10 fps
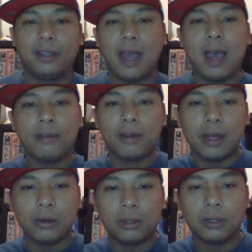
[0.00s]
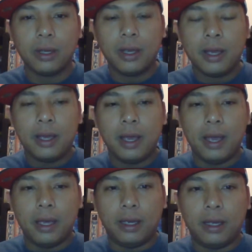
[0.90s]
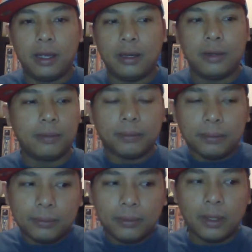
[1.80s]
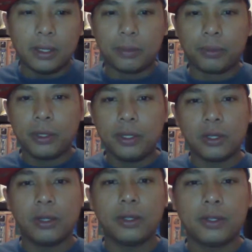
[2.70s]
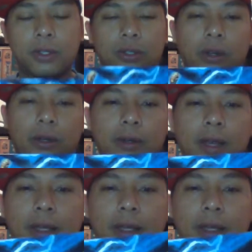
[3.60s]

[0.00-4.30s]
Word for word: half an hour, and it's a pretty solid start.